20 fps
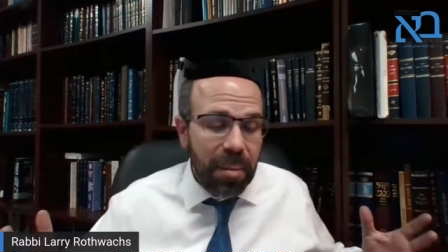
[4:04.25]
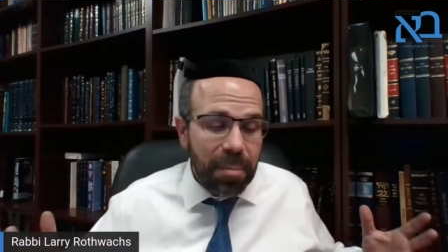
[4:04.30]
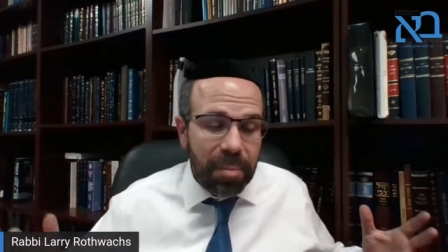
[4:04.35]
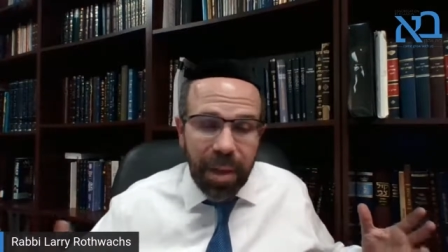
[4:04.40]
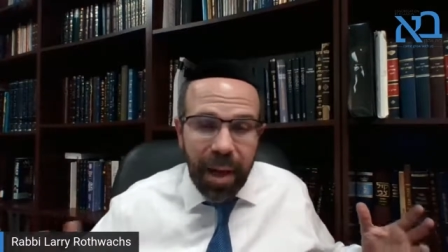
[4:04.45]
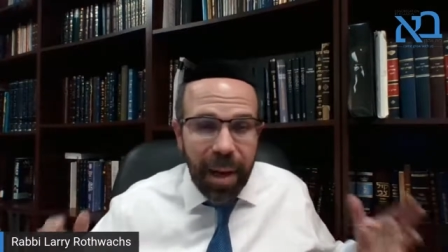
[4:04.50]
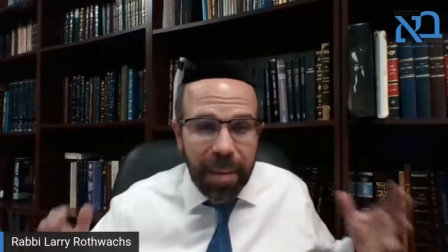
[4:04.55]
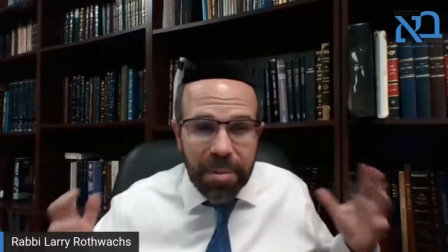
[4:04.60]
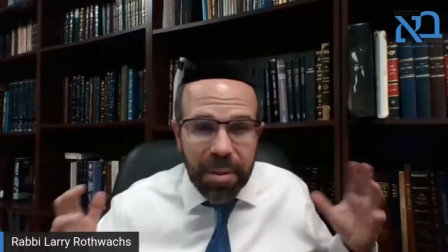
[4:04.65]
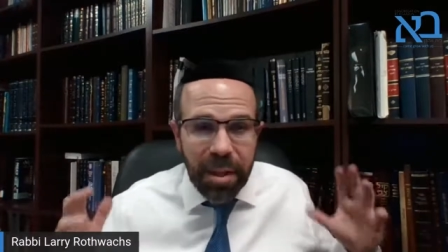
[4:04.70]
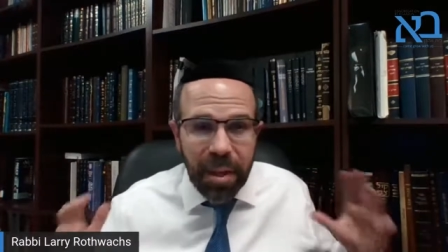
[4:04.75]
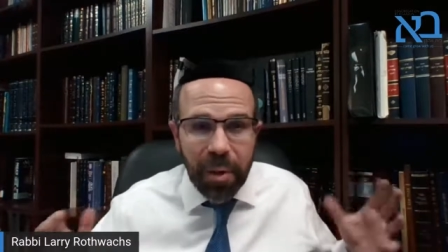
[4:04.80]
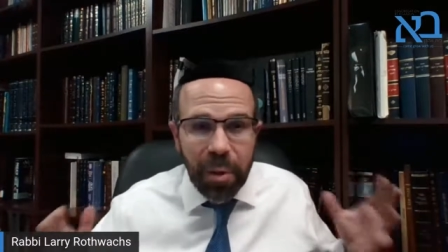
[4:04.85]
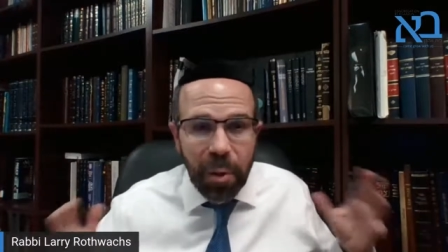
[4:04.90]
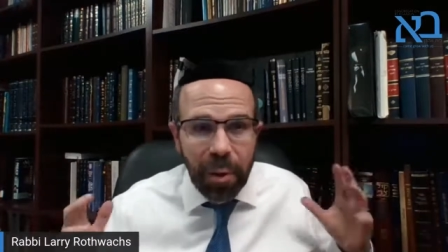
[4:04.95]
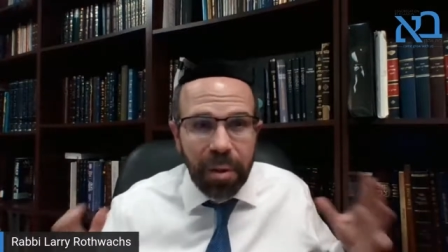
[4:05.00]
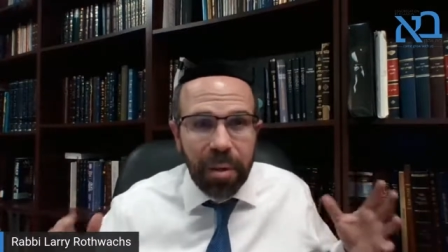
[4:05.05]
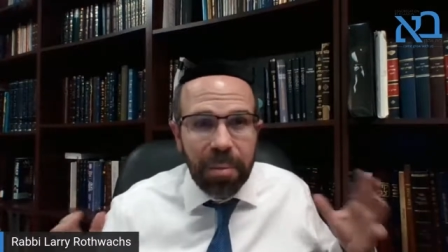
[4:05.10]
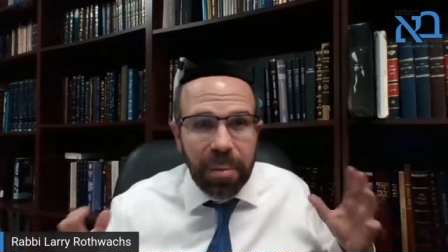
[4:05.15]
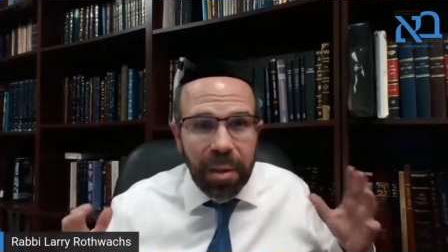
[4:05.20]
Perhaps they
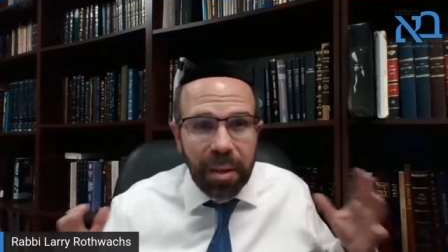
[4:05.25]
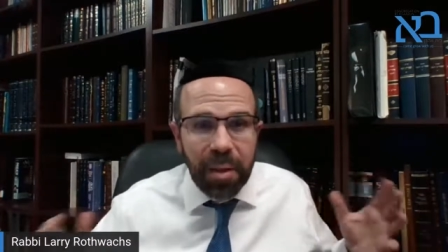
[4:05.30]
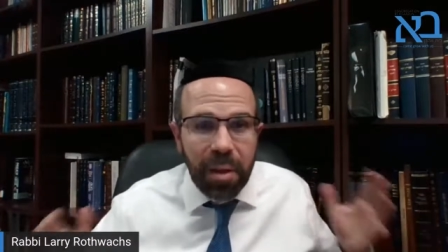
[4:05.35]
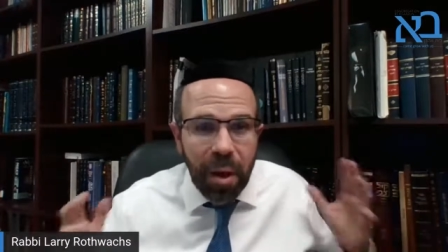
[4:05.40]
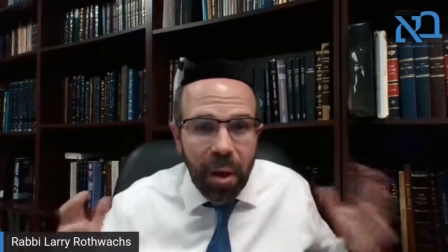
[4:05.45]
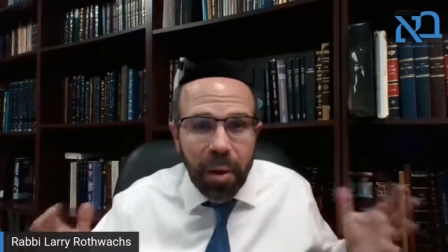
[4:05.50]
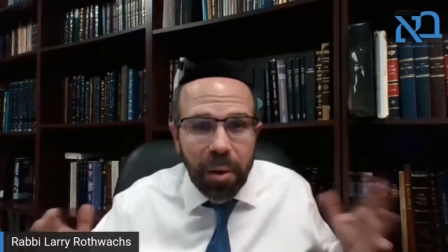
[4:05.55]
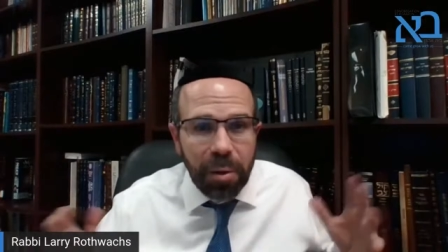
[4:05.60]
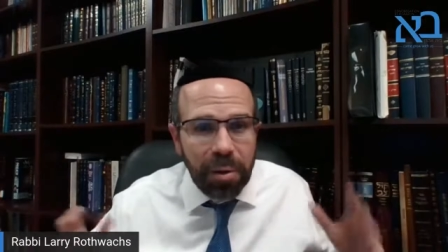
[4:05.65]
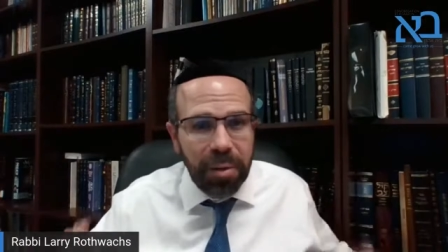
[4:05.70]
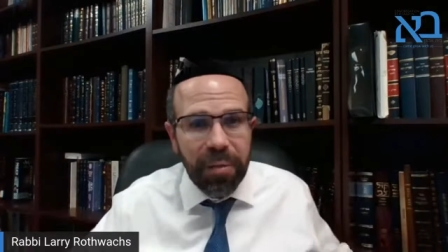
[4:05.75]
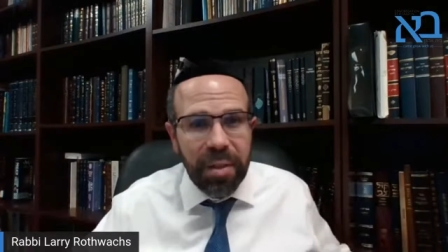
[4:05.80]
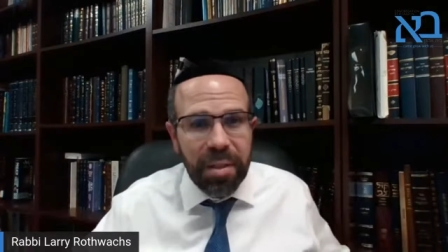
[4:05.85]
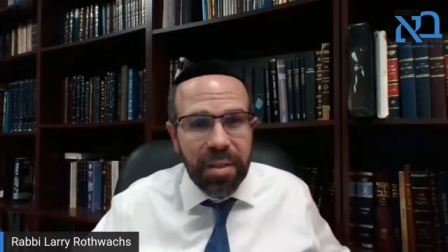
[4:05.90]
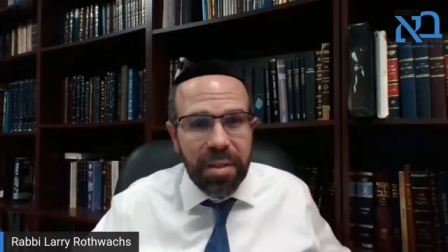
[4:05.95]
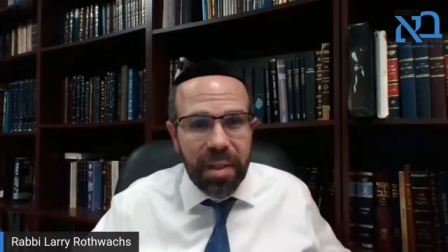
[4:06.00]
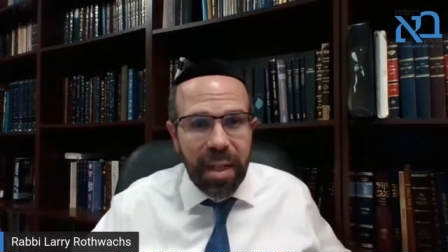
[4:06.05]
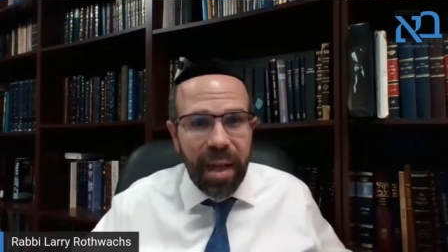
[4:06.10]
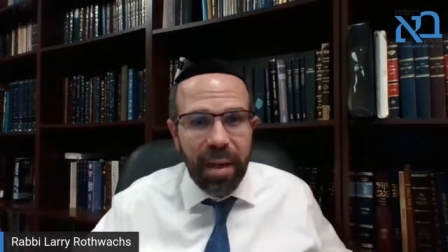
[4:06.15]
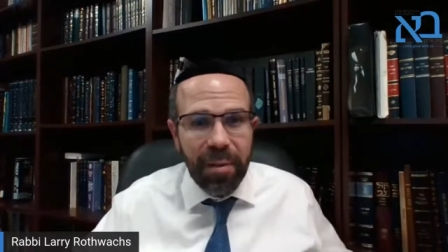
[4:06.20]
called him the Gaon of
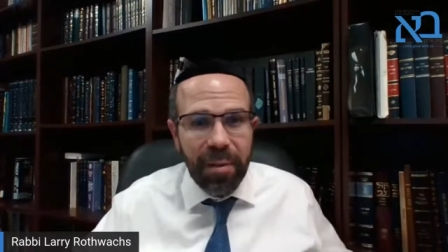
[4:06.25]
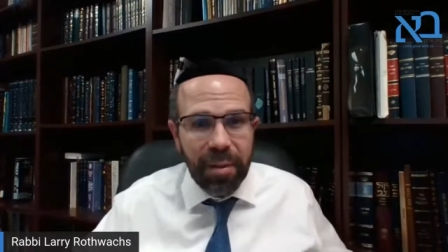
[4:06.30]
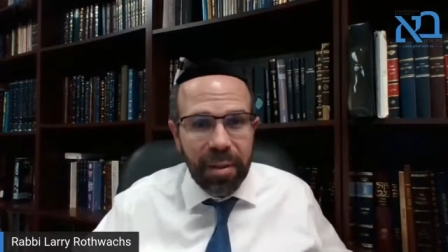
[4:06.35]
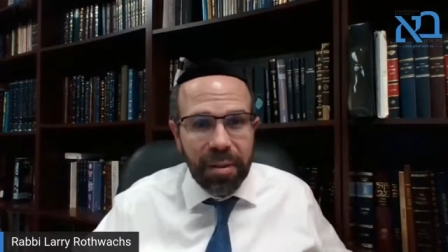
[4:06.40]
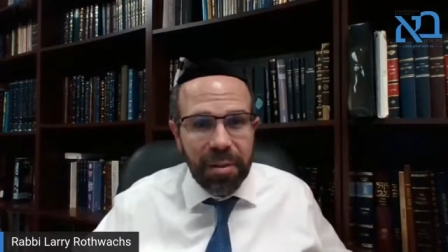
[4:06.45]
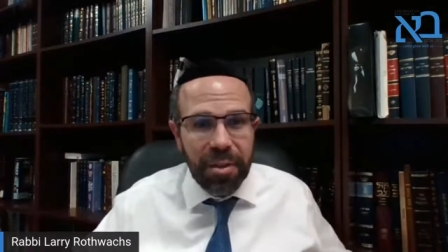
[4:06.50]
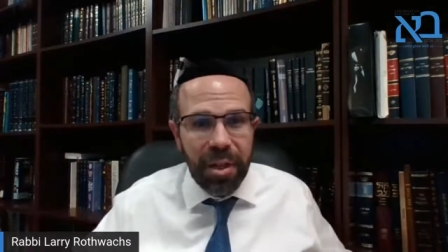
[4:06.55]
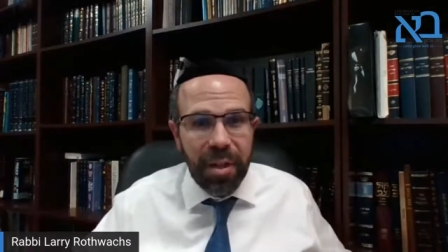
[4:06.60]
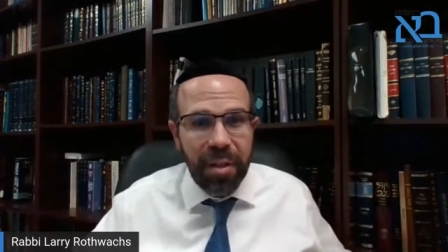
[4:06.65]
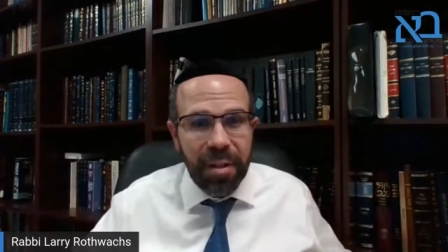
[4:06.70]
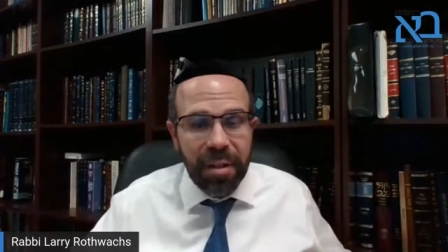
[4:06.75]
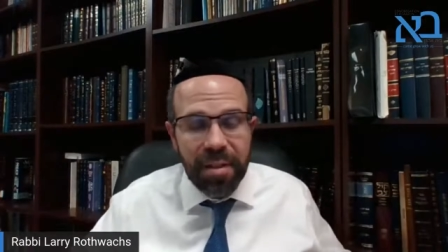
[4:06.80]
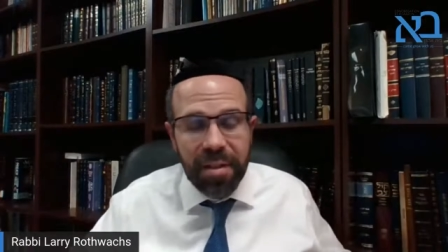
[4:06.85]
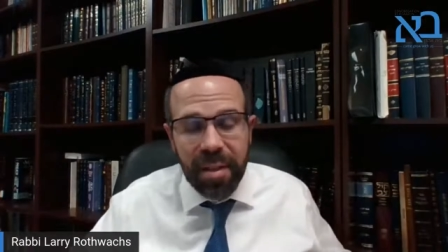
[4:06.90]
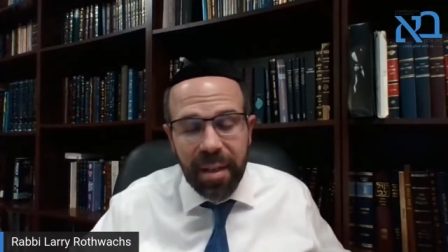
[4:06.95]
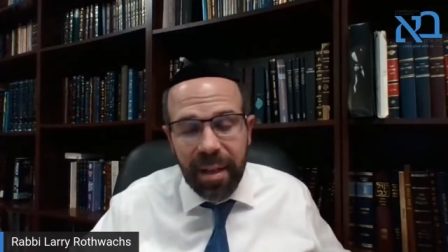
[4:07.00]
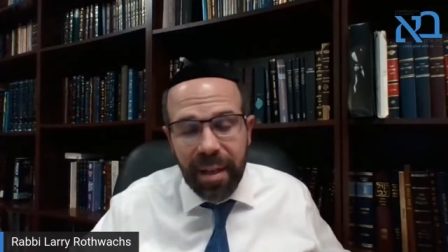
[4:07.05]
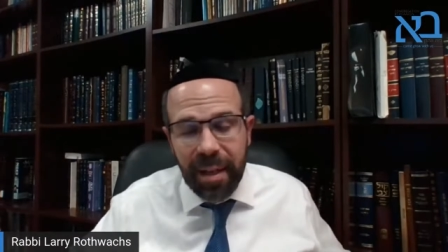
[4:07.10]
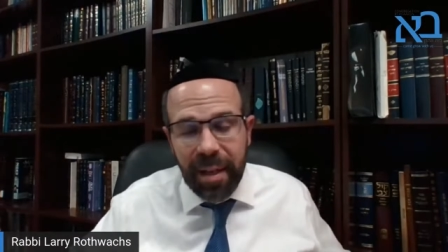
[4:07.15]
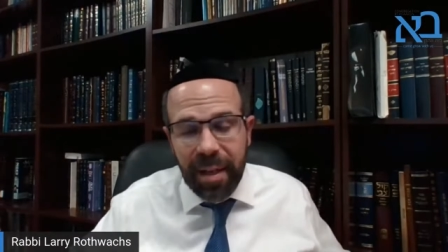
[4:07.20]
this town, the genius.